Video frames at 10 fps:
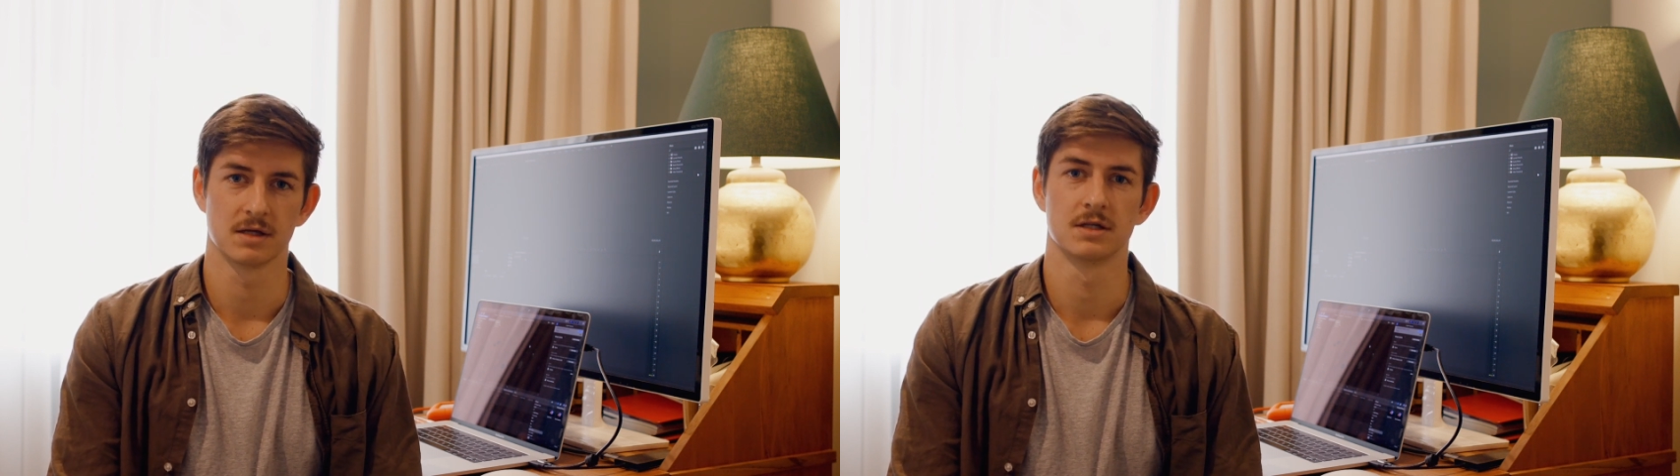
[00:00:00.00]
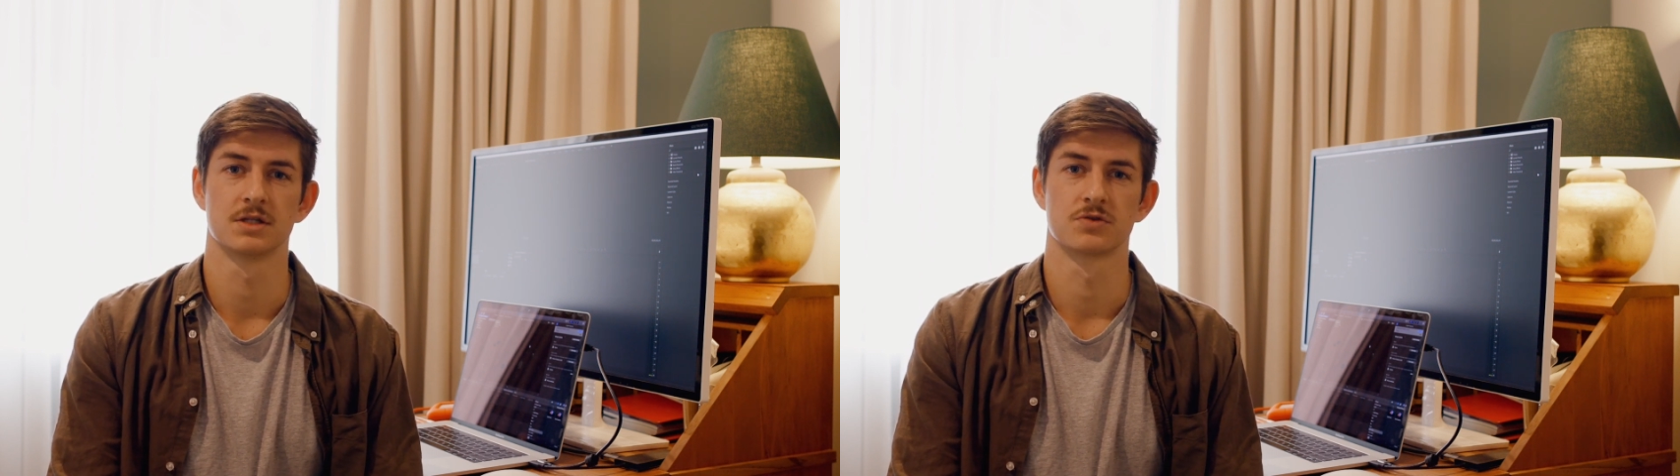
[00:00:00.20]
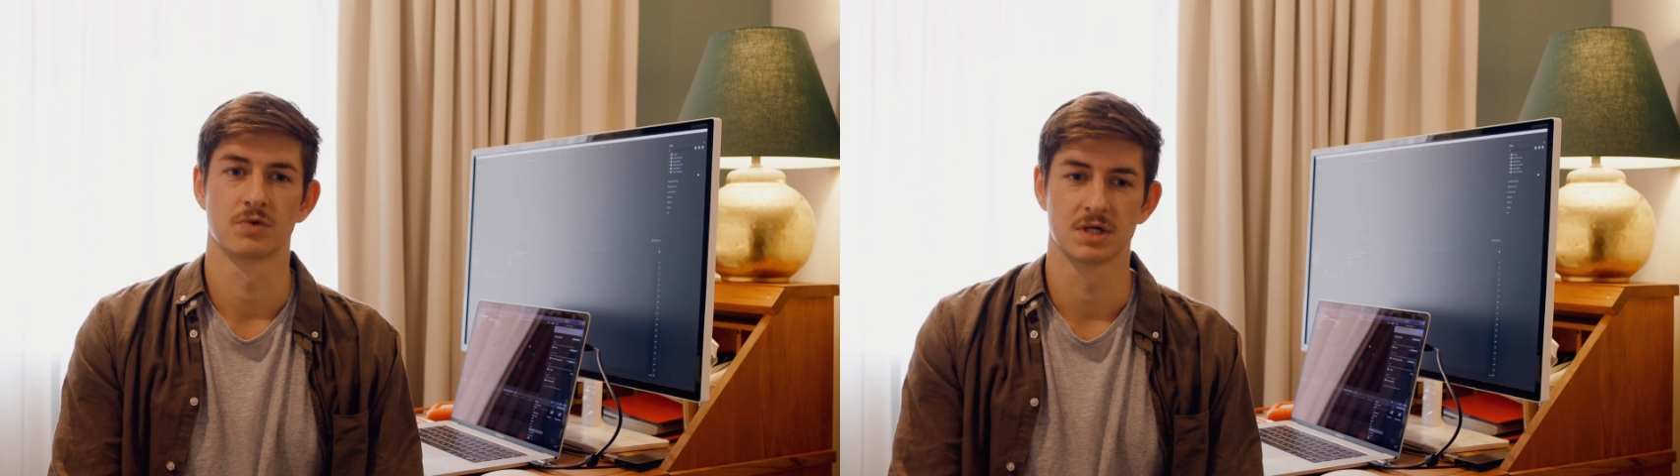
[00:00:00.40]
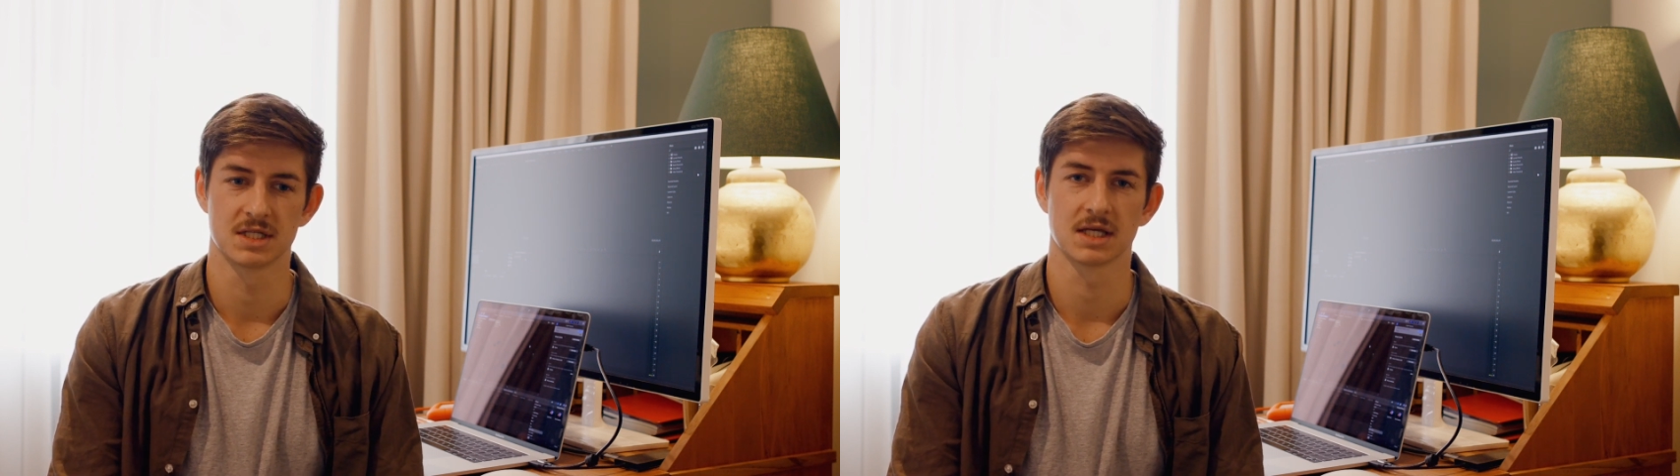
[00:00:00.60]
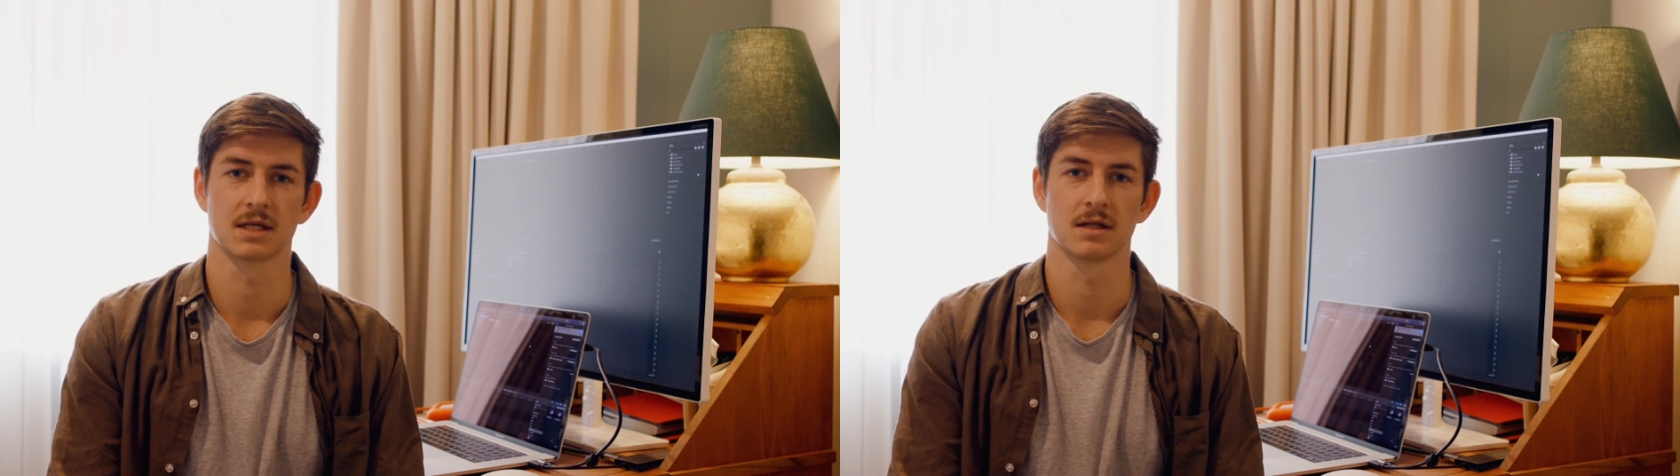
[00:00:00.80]
is
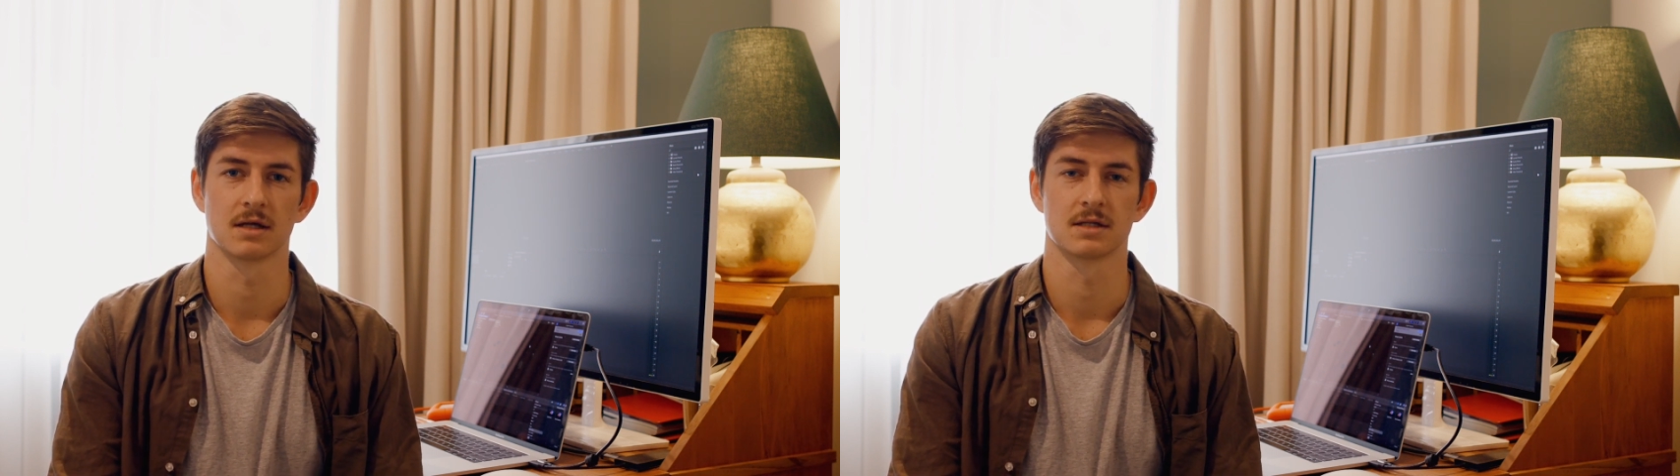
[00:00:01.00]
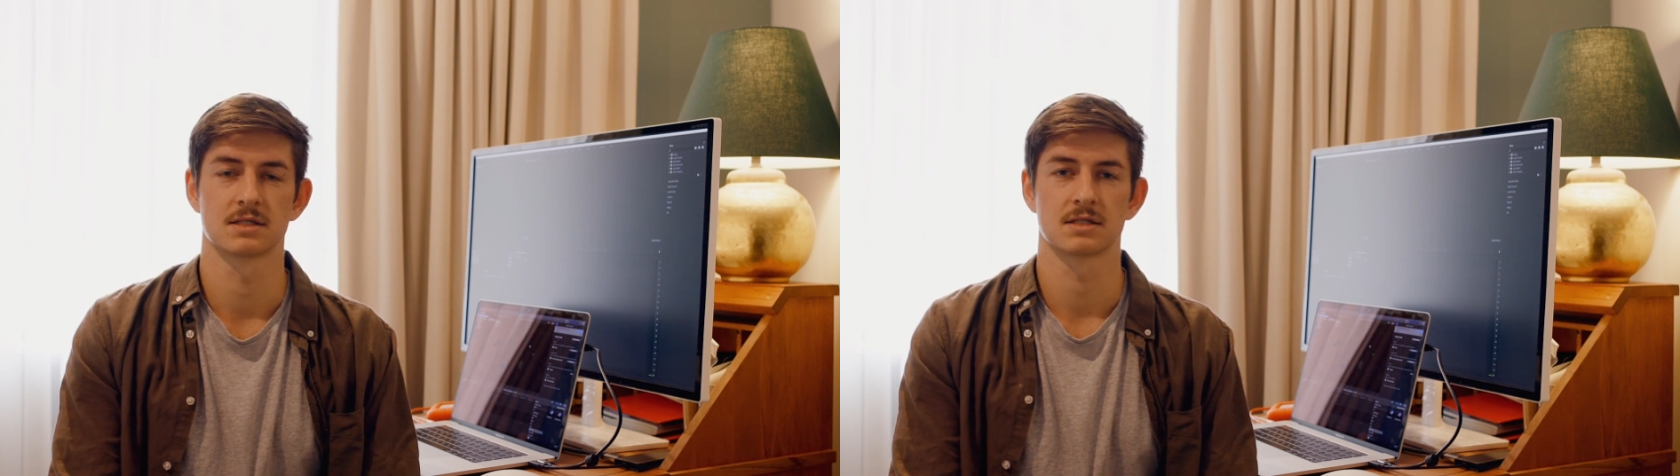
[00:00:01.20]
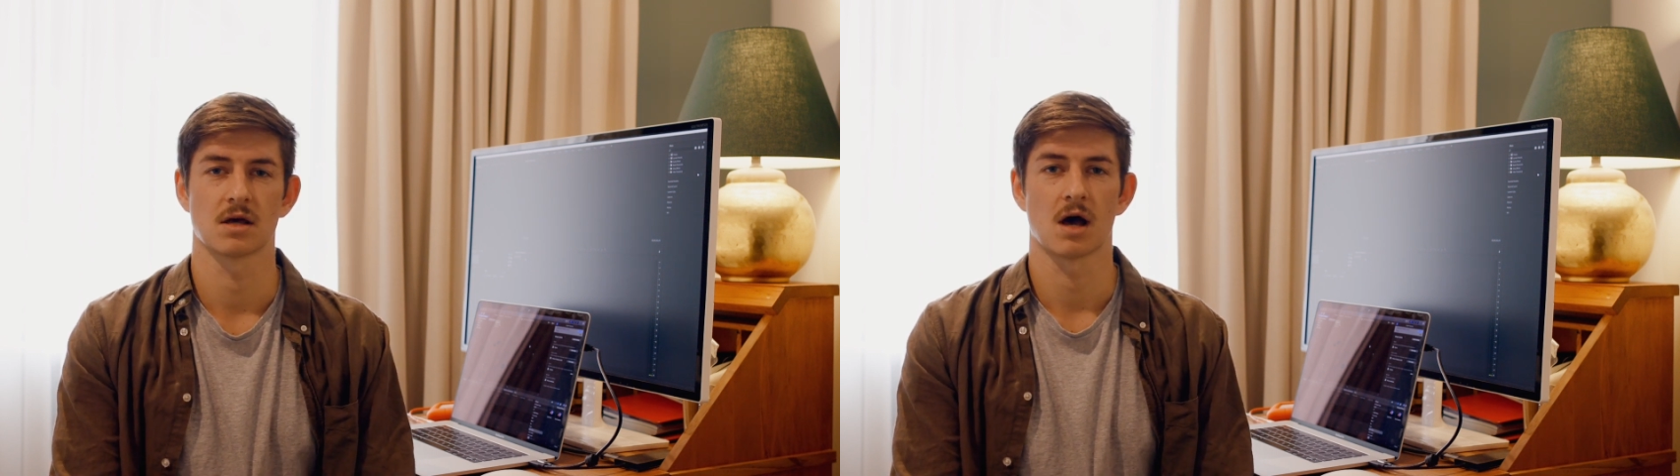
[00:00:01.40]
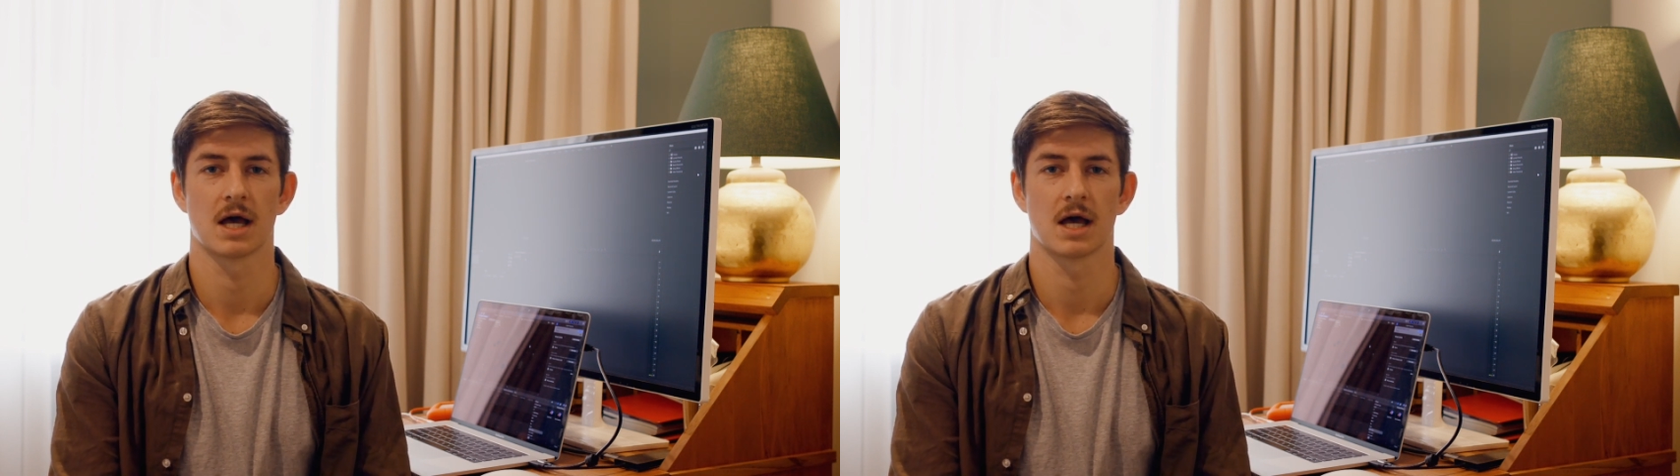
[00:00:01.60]
ridiculous.